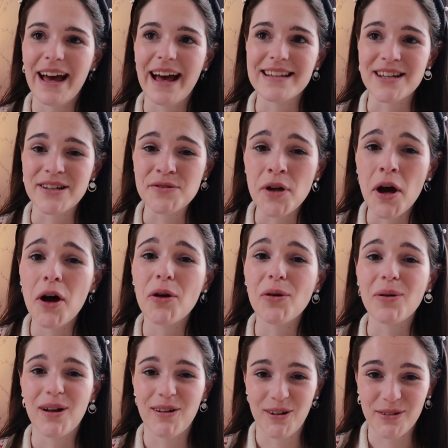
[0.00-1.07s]
as I
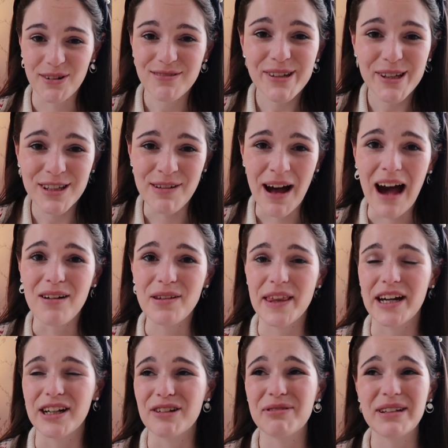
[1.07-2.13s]
know a lot of you out
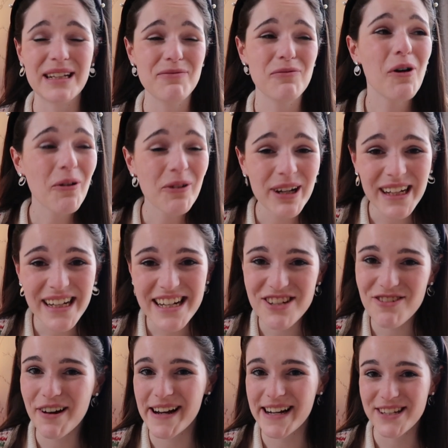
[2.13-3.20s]
there are really
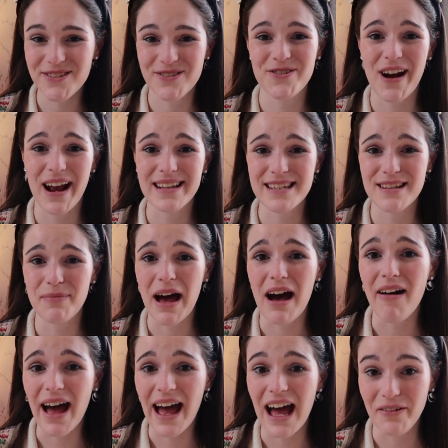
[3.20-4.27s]
worried, really stressed
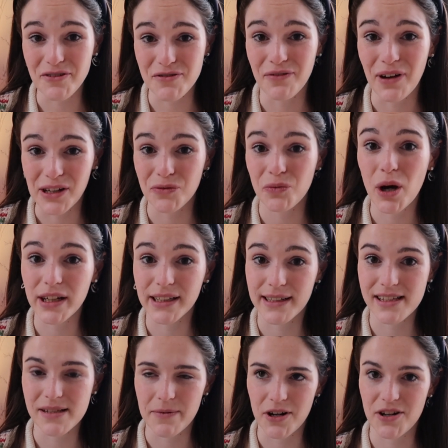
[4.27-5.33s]
about how to find work
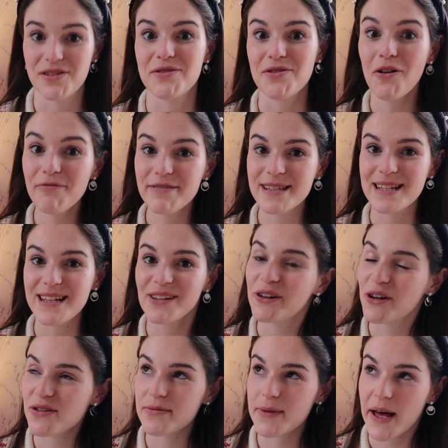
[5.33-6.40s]
experience. Obviously it
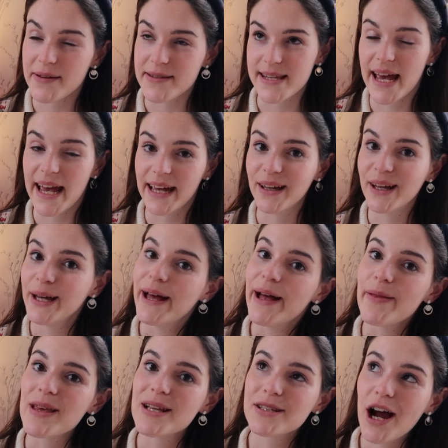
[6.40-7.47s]
goes without saying,
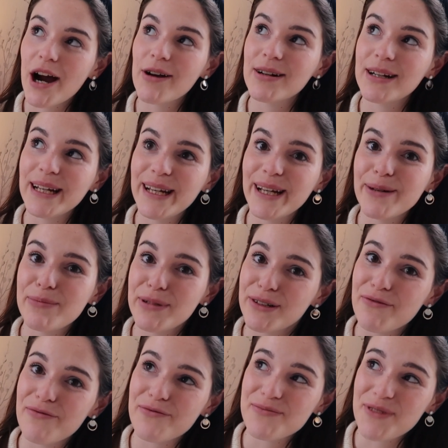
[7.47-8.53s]
there's currently a bit
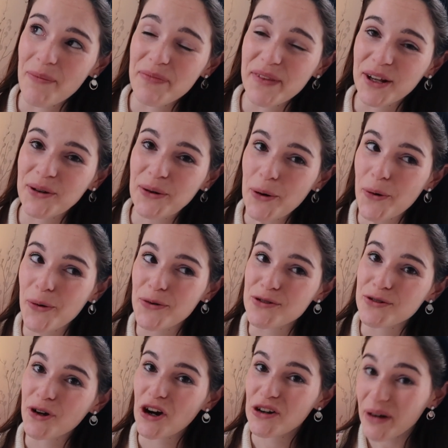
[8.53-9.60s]
of something
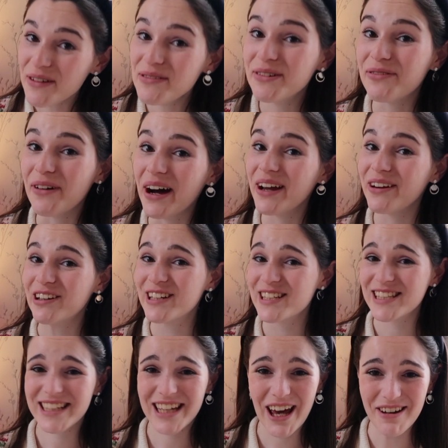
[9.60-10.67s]
called
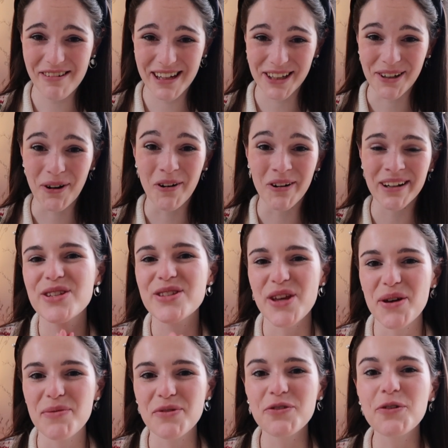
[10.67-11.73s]
coronavirus going on.
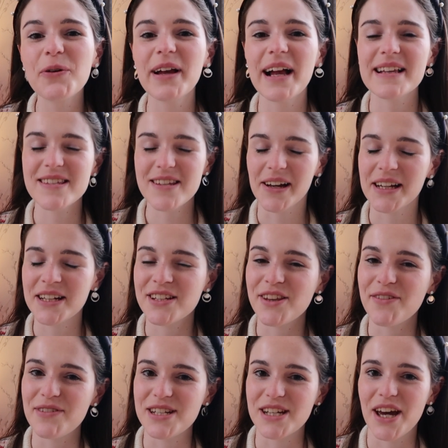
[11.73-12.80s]
So before we get stuck into
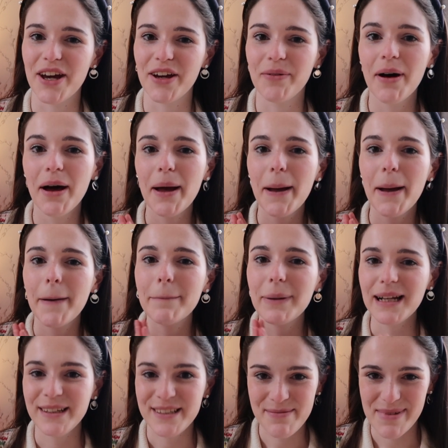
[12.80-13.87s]
the video,
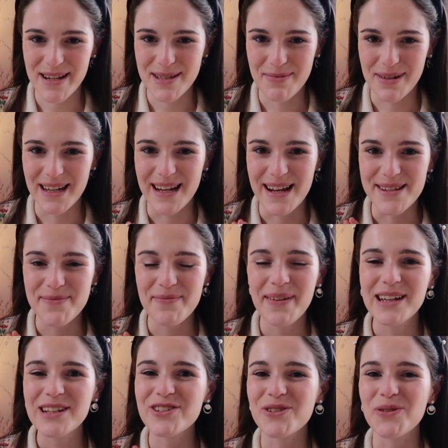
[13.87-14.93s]
please, please, please
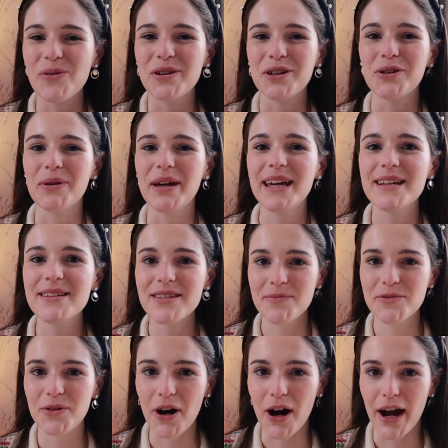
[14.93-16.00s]
make sure you hit
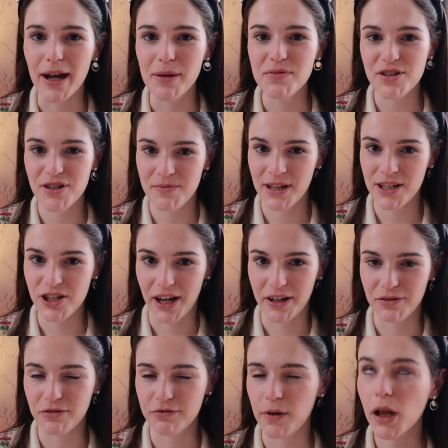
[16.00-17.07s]
subscribe to my
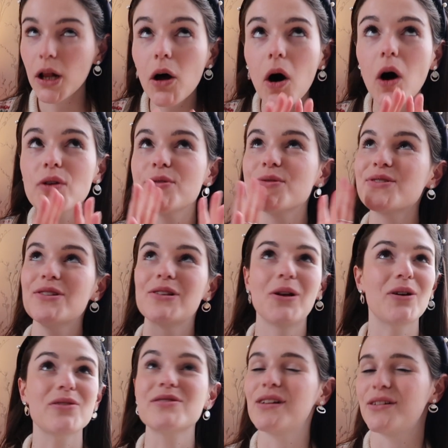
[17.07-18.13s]
channel for lots,
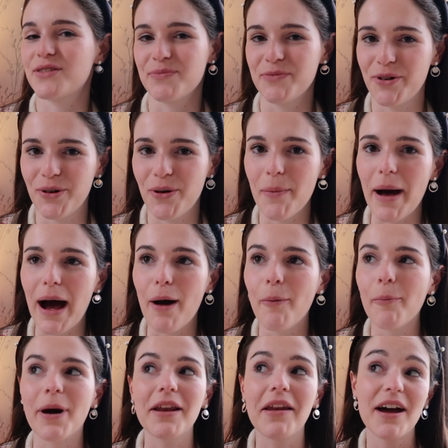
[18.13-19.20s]
lots, lots more
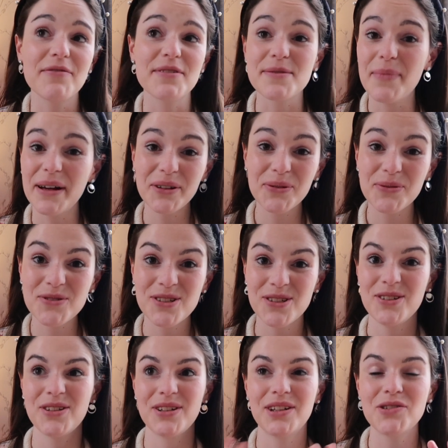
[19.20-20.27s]
about my life as a medical
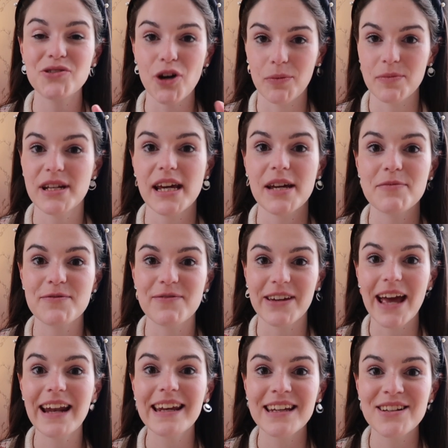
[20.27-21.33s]
student, top tips for
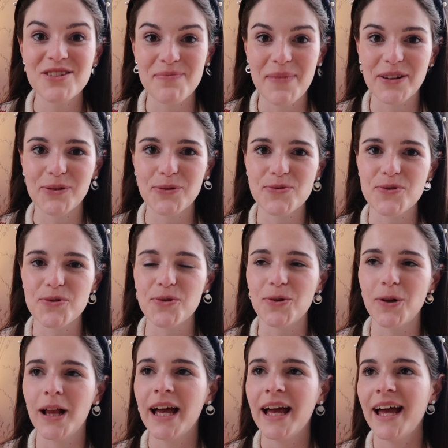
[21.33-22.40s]
getting into medical
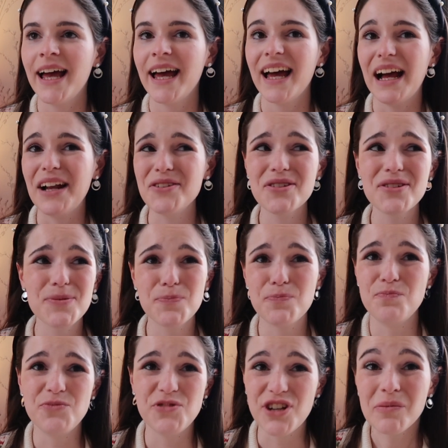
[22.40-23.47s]
school, and just
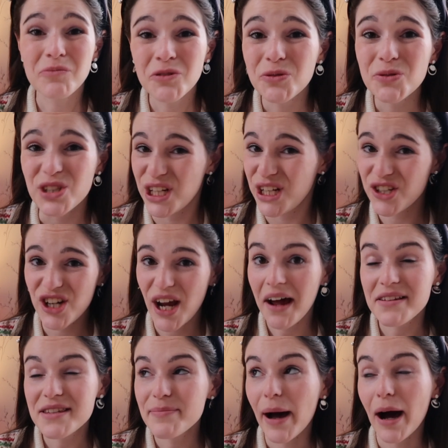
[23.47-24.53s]
general chit
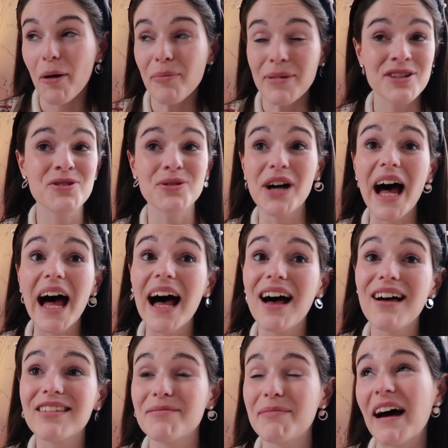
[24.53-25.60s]
chats about mental
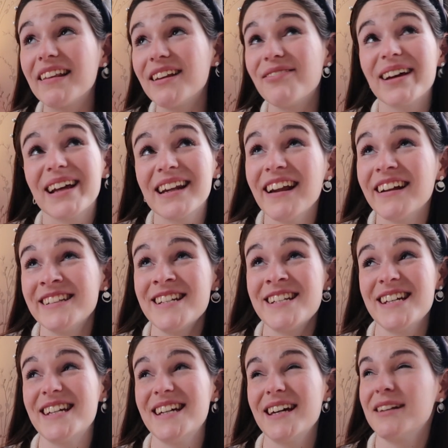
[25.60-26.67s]
health, about living in
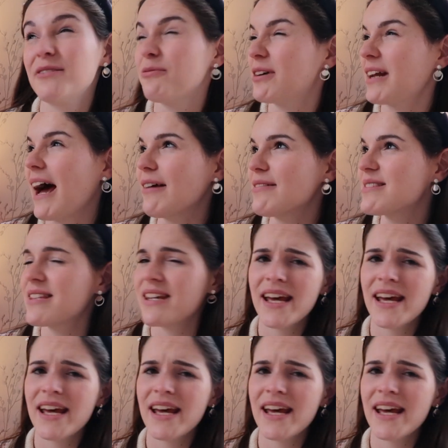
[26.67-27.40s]
London, what else,